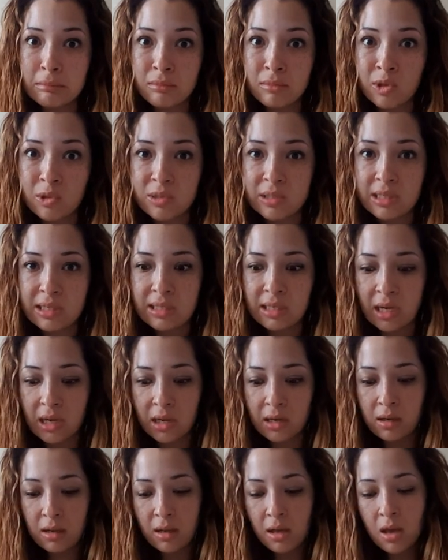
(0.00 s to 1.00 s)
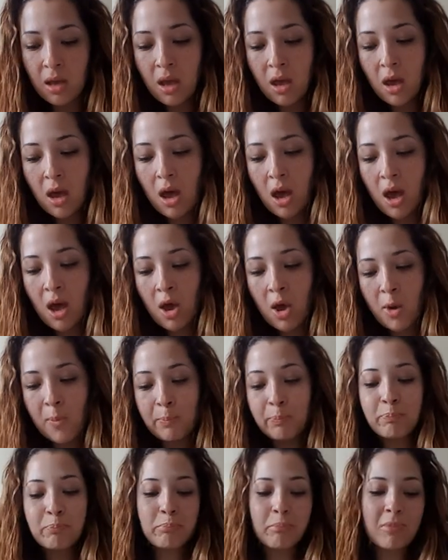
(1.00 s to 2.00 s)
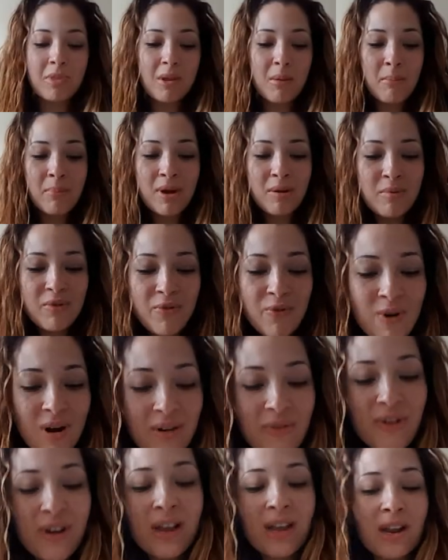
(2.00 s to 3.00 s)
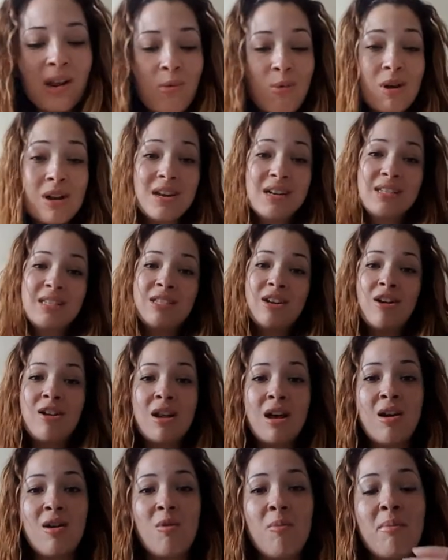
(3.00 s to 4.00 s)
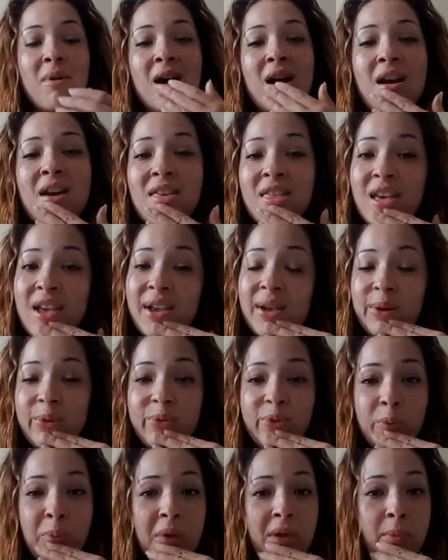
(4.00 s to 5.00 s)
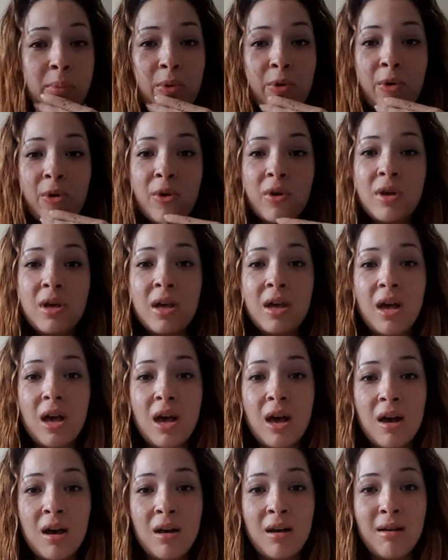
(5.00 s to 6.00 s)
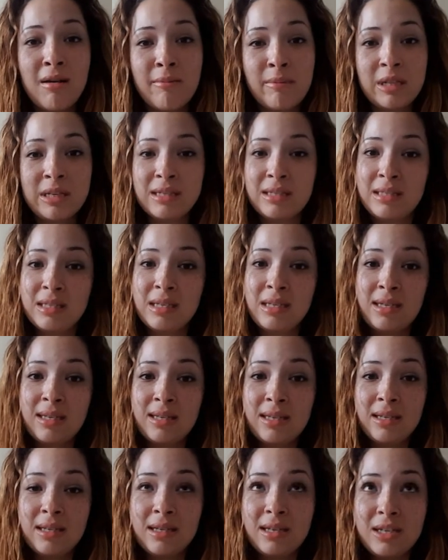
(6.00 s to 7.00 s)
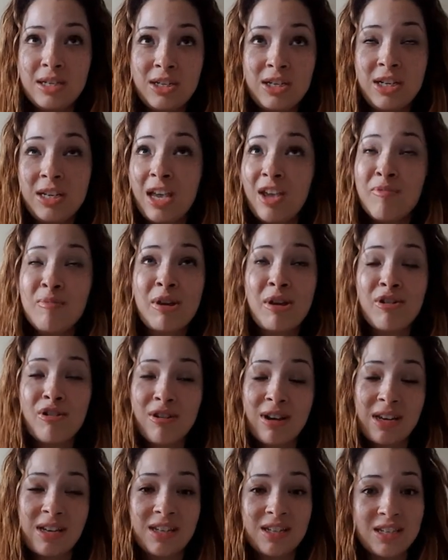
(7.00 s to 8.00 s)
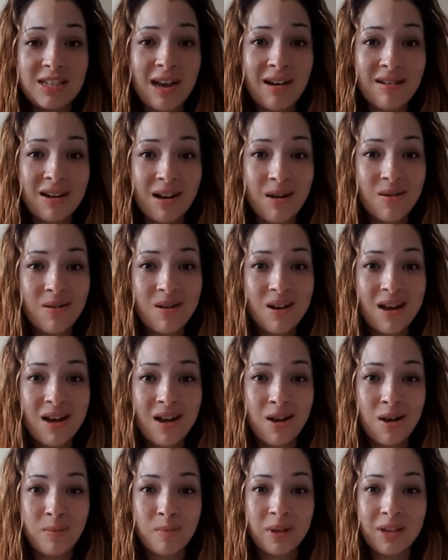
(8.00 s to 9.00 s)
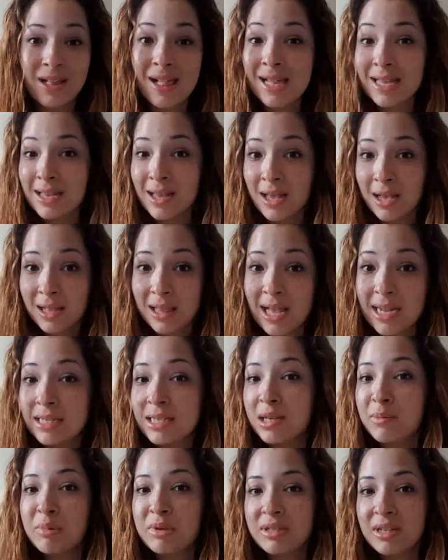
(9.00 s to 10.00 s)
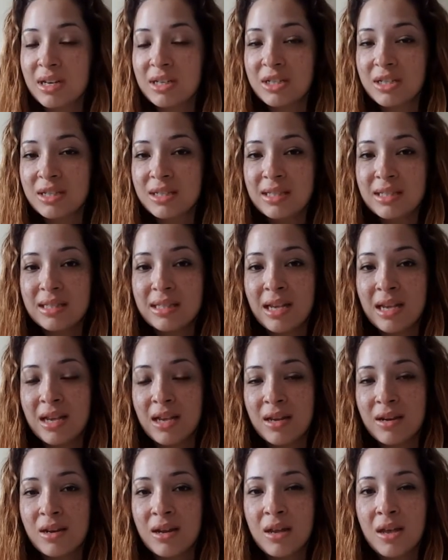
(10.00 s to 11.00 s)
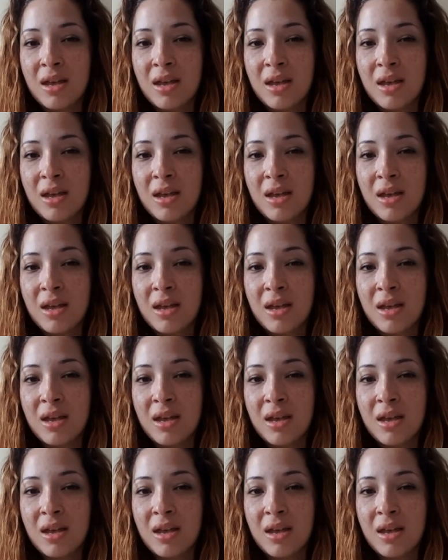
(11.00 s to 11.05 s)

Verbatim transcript: Mostly sane. Um, but before I forget, I wanted to start out by thanking a few people. Uh, Emily C. She gave me a great shout out, um, Eclectic Possessions, and